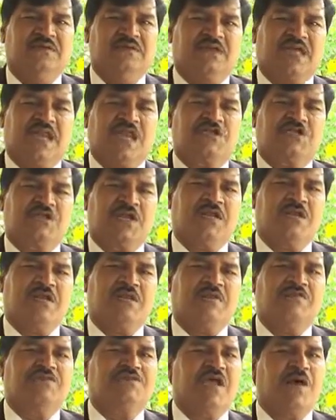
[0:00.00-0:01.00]
collection
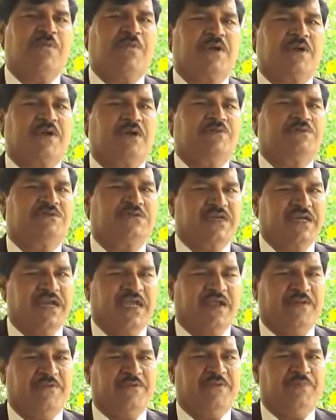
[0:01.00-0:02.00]
in Visakhapatnam
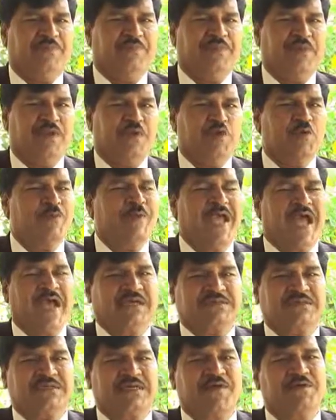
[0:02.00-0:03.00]
city. You may
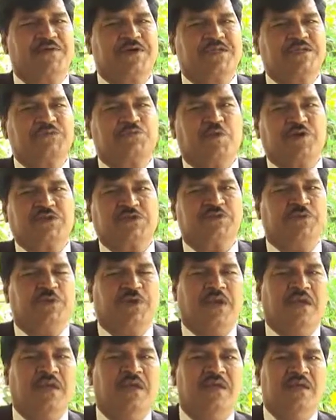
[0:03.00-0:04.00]
ask how it is
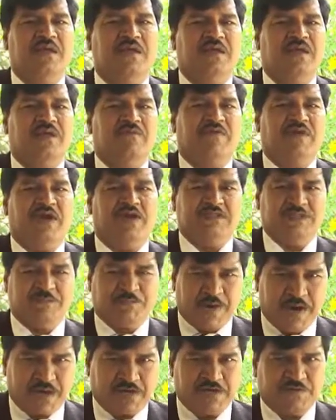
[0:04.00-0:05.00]
possible when it is a
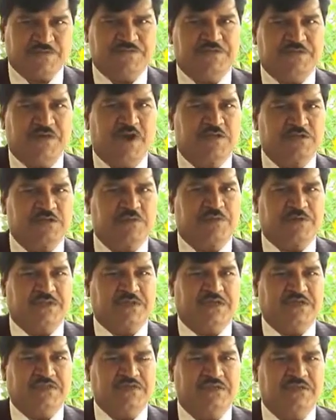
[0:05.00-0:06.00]
part of Andhra
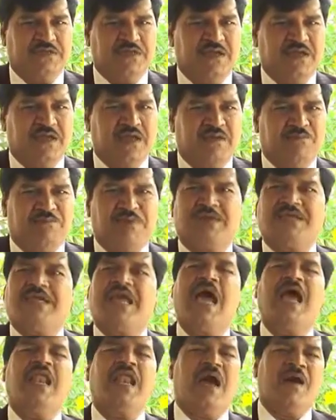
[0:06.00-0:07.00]
Pradesh. But
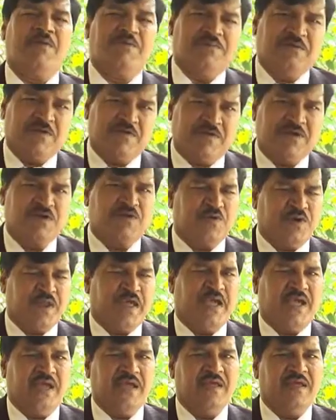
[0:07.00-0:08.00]
Yanam, even
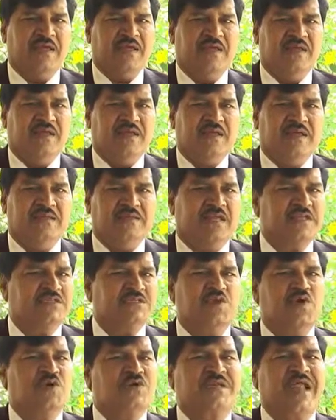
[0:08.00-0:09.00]
today, there is
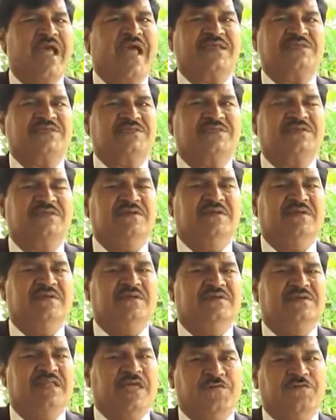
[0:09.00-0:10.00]
no tax.
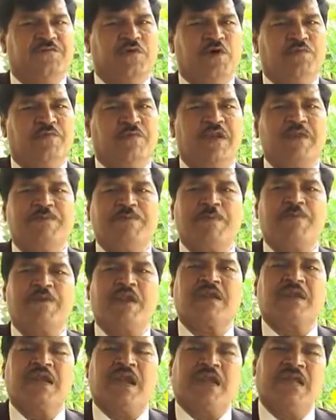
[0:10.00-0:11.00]
Therefore, many people
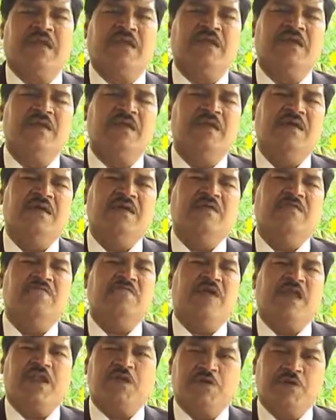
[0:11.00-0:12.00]
are getting
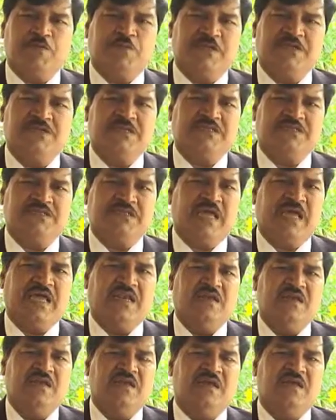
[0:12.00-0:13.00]
very good business there.